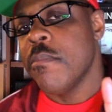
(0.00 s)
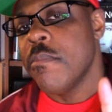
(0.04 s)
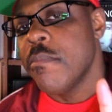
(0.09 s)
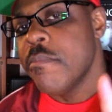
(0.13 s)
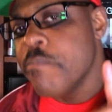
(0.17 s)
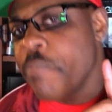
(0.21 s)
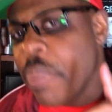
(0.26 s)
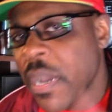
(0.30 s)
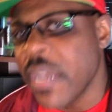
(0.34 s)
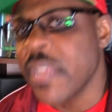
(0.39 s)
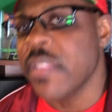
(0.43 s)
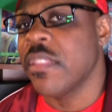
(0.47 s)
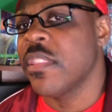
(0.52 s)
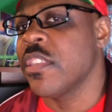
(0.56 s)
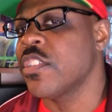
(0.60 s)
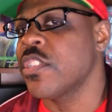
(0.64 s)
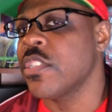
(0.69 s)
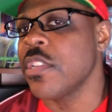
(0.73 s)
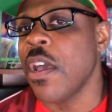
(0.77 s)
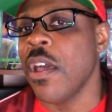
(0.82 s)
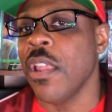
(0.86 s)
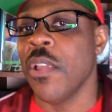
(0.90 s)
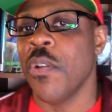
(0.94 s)
But the
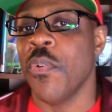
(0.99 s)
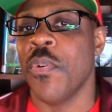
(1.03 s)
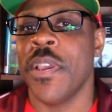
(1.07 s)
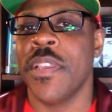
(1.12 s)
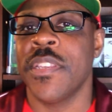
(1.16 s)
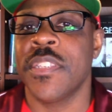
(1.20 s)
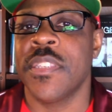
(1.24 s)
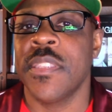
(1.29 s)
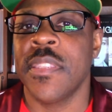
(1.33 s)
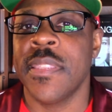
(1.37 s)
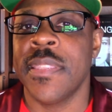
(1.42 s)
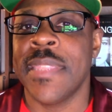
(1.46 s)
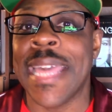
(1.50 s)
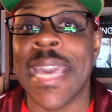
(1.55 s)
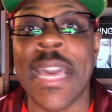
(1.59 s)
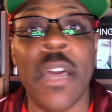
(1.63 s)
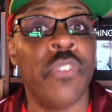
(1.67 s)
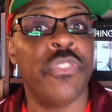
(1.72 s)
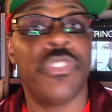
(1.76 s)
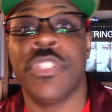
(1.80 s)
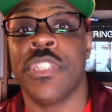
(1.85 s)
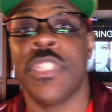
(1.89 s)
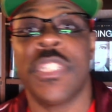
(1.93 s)
soloist,
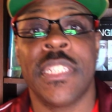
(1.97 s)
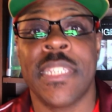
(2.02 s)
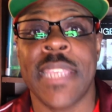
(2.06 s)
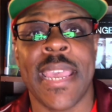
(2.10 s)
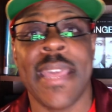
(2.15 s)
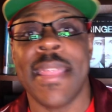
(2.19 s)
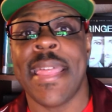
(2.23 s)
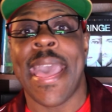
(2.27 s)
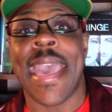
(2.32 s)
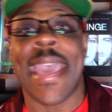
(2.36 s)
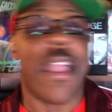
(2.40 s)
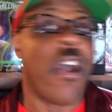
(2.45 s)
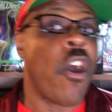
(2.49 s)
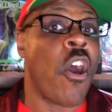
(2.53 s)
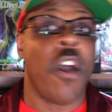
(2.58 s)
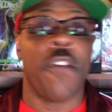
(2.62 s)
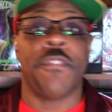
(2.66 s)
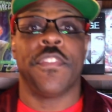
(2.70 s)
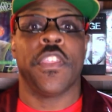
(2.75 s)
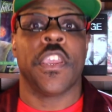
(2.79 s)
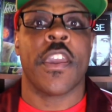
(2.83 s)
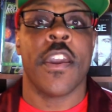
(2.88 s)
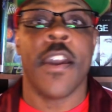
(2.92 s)
they'll just say that
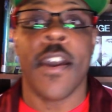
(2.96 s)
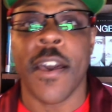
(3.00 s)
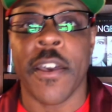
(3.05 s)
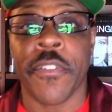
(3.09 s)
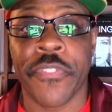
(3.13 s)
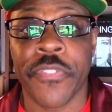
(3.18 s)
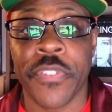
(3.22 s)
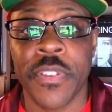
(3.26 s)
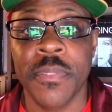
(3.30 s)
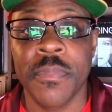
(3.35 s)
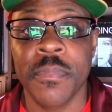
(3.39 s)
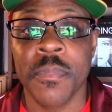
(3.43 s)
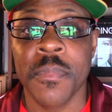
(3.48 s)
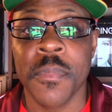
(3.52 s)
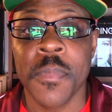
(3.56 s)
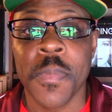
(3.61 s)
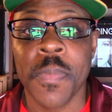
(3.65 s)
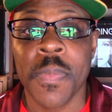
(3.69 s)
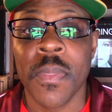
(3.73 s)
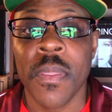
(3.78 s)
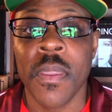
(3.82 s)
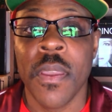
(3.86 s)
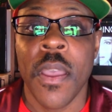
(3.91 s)
off the cuff.
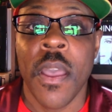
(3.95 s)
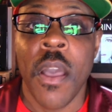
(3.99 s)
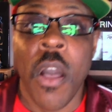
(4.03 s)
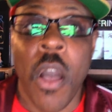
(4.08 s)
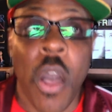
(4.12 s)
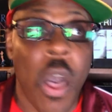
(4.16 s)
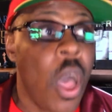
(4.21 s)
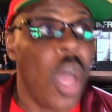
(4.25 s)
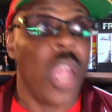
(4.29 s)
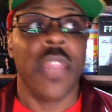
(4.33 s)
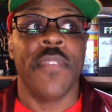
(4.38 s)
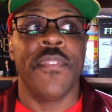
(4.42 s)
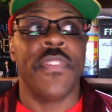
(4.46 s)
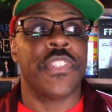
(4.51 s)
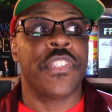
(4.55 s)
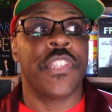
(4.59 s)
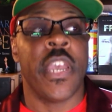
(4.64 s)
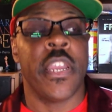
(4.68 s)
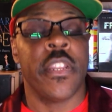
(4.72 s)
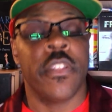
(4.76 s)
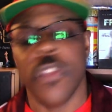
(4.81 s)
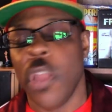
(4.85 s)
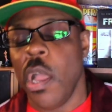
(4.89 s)
All of a
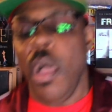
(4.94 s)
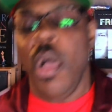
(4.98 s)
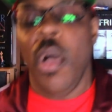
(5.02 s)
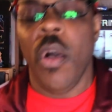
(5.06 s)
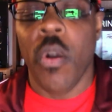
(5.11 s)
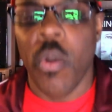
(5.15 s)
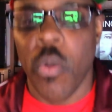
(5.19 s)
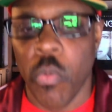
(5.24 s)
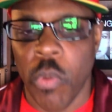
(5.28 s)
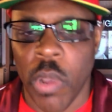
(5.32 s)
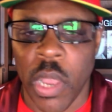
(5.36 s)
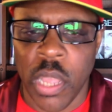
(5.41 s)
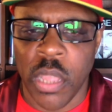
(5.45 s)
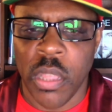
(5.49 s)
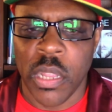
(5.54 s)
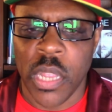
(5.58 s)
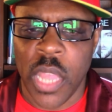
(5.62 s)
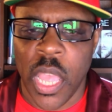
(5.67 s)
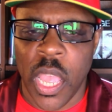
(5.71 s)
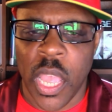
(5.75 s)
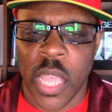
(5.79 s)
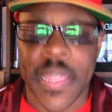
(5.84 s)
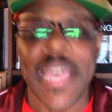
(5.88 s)
sudden, oh,
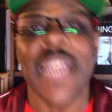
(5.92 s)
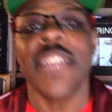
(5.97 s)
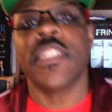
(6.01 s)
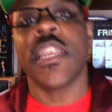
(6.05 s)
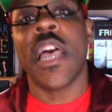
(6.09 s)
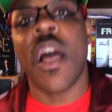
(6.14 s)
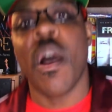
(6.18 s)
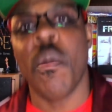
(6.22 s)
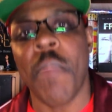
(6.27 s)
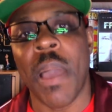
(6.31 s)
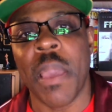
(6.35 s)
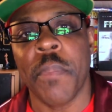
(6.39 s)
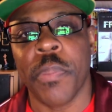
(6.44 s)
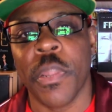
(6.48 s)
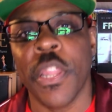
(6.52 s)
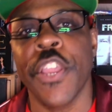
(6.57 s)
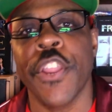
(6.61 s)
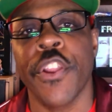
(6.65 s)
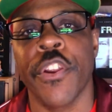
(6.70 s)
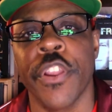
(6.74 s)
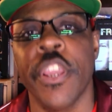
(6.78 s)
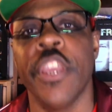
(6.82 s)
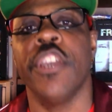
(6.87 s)
well, uh, that's how my
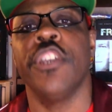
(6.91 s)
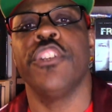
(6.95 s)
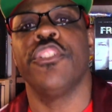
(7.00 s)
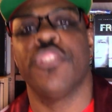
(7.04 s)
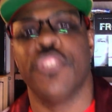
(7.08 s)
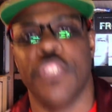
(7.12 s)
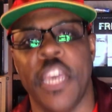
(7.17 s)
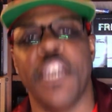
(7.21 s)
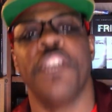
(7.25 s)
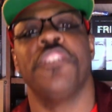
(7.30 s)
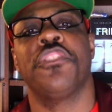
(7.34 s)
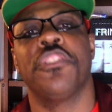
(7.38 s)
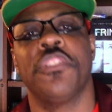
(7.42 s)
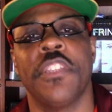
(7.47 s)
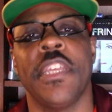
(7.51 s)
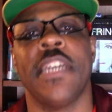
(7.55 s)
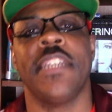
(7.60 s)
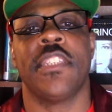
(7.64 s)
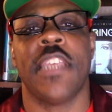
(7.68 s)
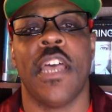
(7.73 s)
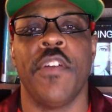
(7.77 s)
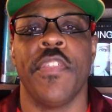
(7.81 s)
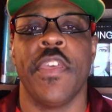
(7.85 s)
player is. That's,
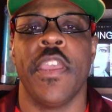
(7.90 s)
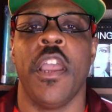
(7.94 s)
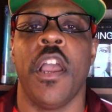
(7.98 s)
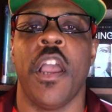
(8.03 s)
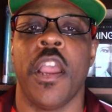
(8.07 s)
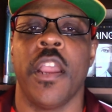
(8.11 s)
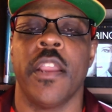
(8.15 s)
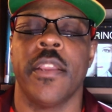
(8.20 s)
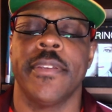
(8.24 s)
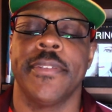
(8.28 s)
that's how they are.